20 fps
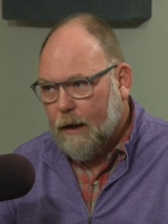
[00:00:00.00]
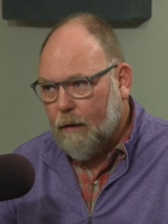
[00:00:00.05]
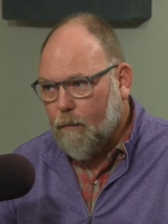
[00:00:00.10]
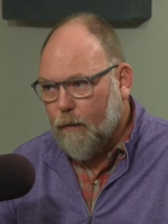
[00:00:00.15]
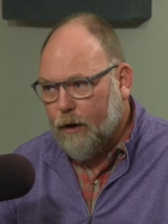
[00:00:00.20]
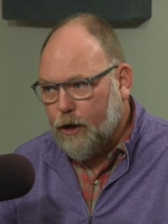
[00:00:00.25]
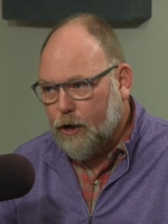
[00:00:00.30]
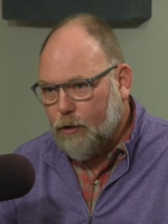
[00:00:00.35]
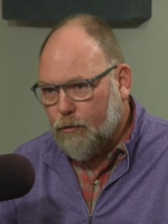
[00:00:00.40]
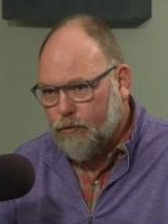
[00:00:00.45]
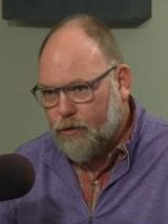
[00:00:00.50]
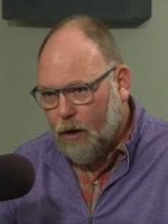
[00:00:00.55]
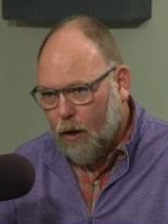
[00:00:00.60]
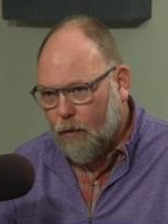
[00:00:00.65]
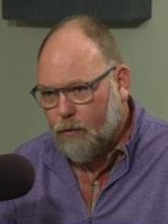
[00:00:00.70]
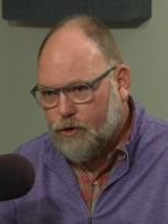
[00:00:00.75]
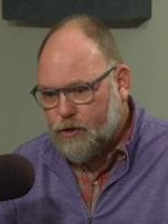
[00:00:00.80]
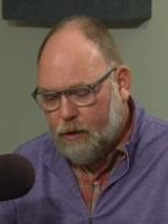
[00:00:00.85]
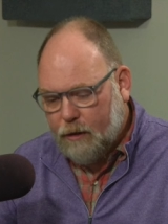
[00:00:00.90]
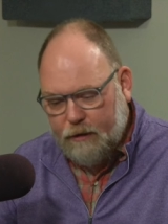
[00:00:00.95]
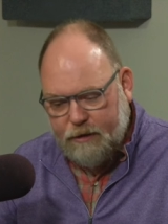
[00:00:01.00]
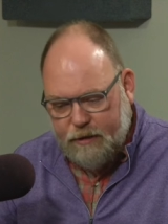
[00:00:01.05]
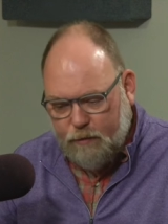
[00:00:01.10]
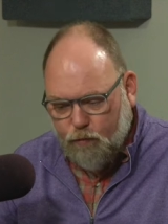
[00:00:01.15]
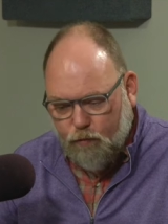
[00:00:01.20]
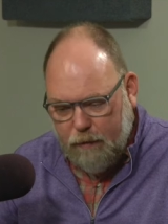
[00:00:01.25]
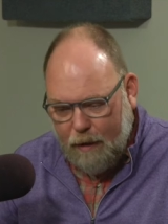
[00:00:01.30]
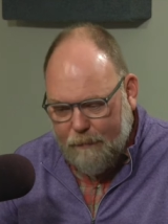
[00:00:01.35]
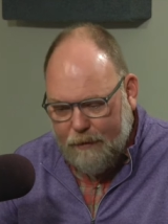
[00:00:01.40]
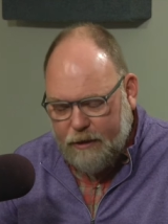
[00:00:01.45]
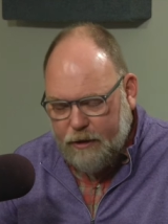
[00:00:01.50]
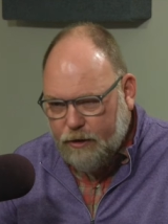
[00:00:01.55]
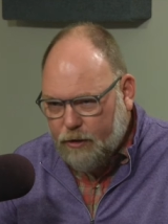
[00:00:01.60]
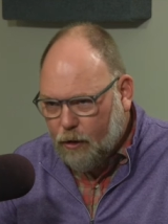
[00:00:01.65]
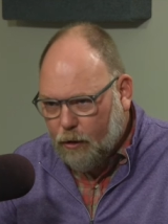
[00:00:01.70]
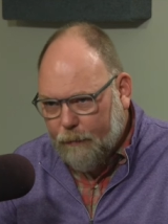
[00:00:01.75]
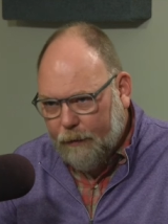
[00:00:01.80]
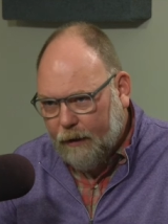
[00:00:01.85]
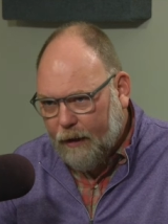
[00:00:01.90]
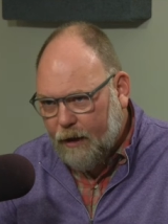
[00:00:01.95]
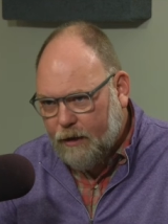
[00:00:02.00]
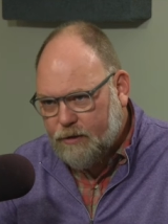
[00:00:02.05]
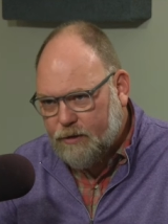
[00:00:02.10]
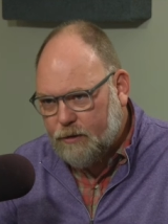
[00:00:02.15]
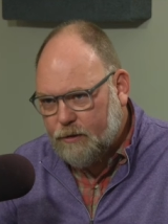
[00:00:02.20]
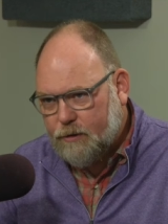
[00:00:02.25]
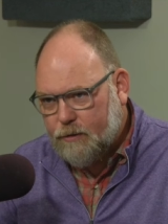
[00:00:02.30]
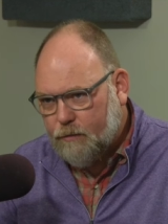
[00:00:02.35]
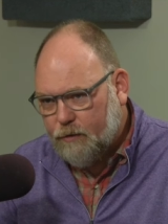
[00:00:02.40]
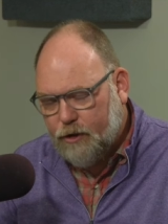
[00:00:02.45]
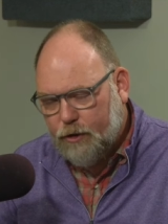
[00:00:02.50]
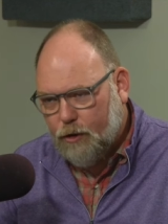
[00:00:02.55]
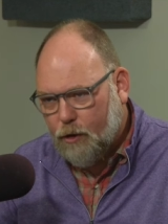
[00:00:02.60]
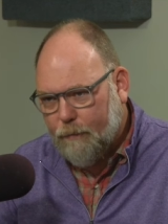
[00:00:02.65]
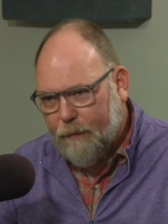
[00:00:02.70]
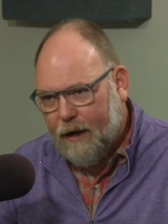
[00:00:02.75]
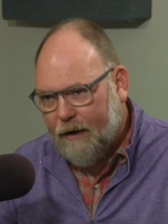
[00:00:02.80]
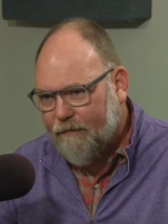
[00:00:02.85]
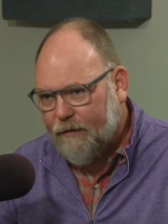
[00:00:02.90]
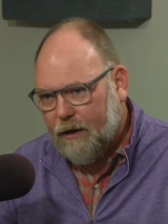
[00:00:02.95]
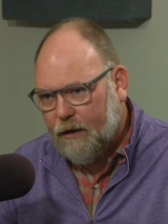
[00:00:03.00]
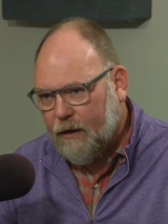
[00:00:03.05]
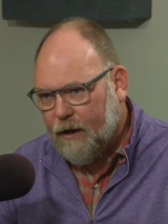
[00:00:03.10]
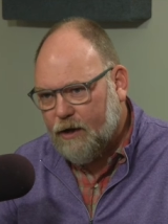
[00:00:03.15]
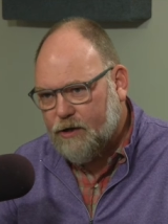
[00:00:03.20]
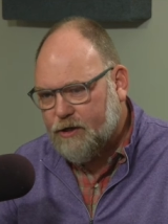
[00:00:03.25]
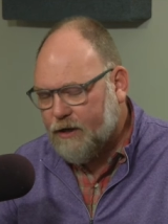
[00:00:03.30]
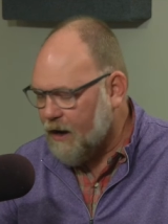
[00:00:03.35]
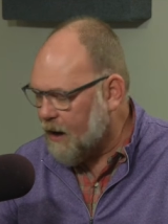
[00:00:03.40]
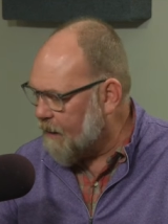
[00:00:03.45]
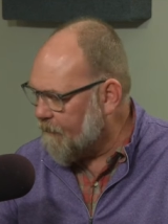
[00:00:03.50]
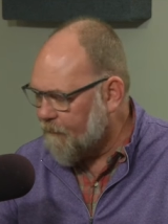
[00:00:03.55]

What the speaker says: And when you don't, listen, women determine every election.